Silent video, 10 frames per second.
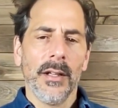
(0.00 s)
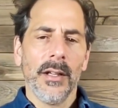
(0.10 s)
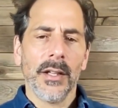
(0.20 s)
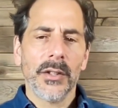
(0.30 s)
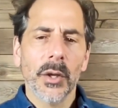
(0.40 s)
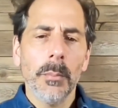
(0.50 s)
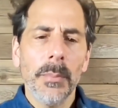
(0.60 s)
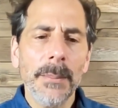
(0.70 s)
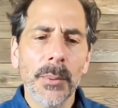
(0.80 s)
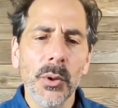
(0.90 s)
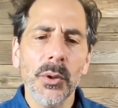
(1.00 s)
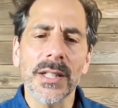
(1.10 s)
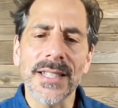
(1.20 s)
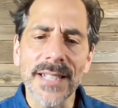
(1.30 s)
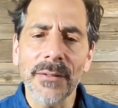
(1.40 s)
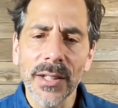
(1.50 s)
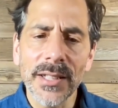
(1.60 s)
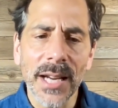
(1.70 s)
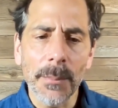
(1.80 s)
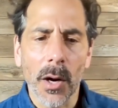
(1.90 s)
Shouldn't people who can safely
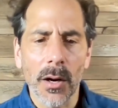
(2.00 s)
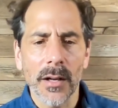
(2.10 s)
take part